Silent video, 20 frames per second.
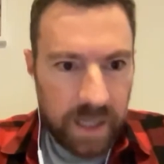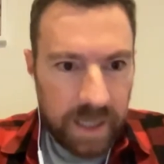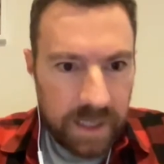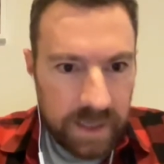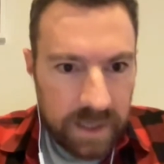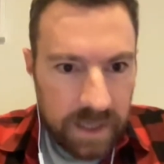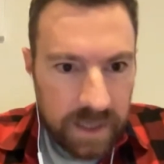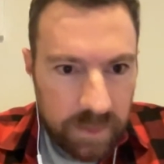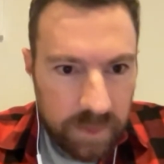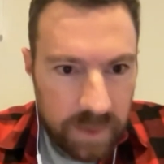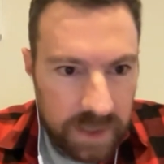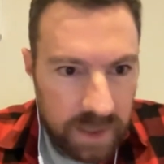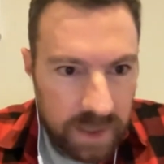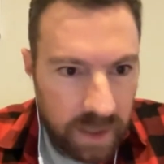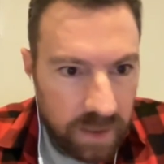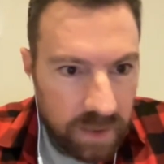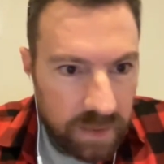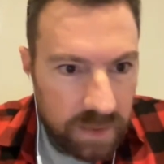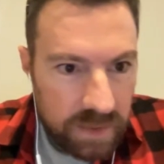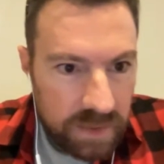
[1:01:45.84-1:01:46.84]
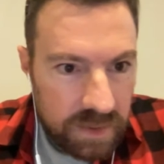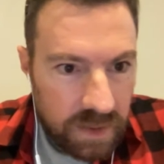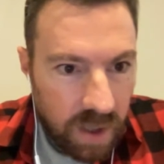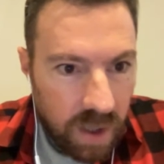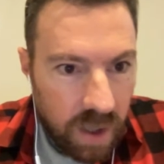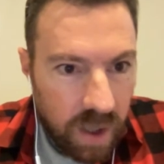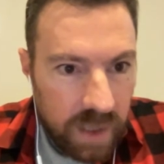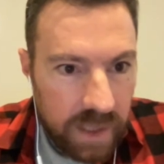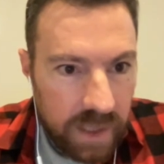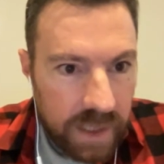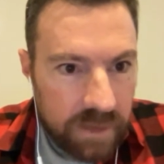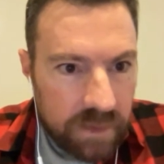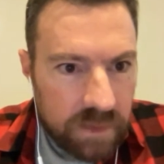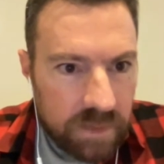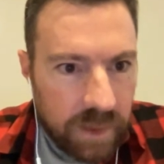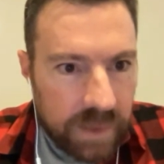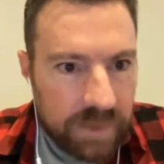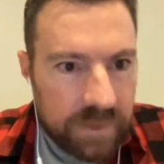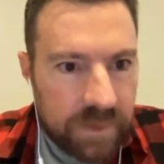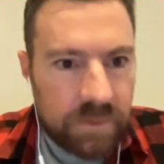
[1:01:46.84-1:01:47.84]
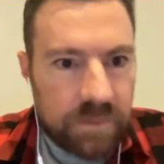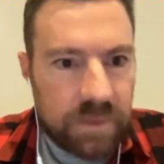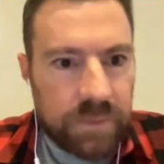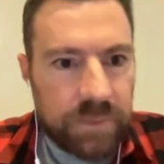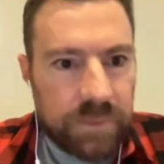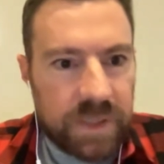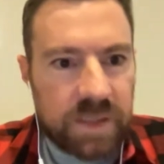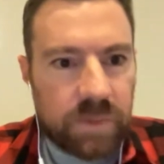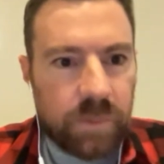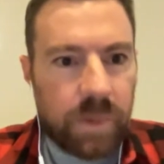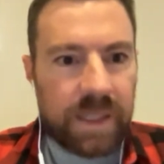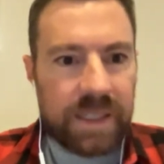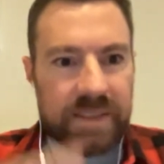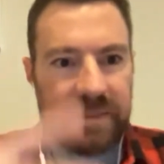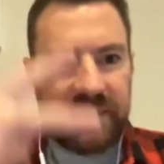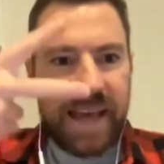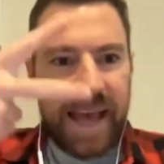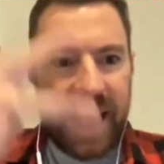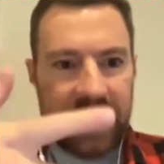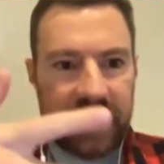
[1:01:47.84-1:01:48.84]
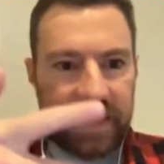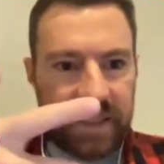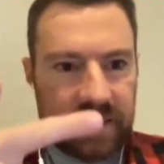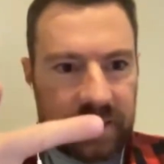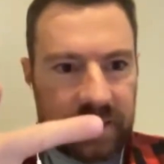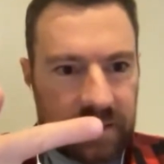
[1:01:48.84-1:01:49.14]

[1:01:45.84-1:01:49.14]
hey, here we go. Oh, yeah. Wait, the original one is that,